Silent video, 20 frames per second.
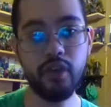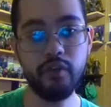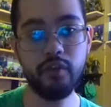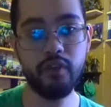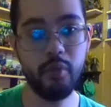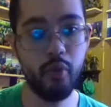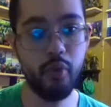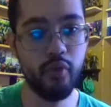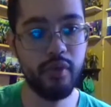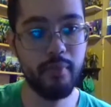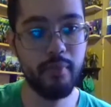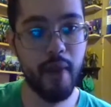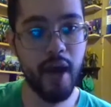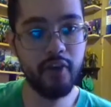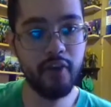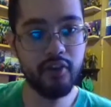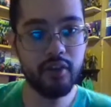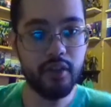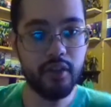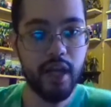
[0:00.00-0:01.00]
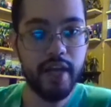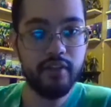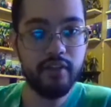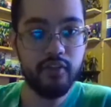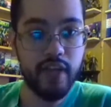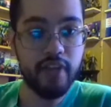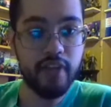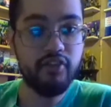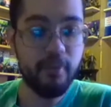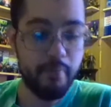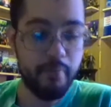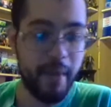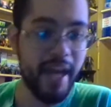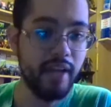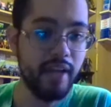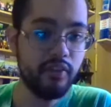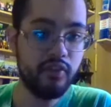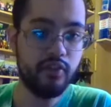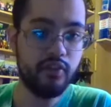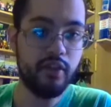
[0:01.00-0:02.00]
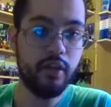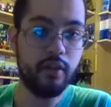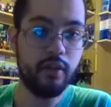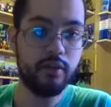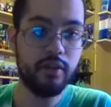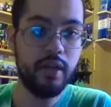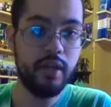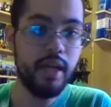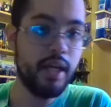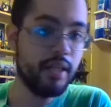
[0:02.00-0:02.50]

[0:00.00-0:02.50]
of the movie monster lines that Japan sold.